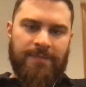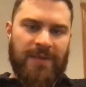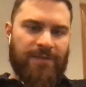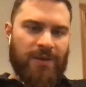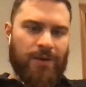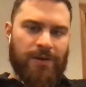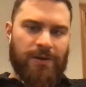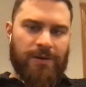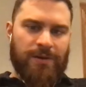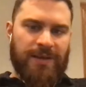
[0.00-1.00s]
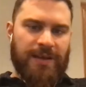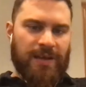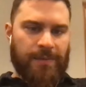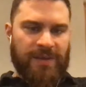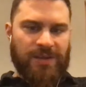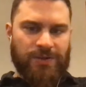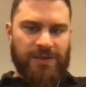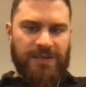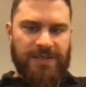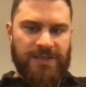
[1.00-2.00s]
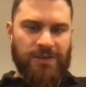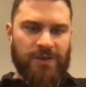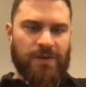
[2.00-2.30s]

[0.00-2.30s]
If you're an elementary teacher,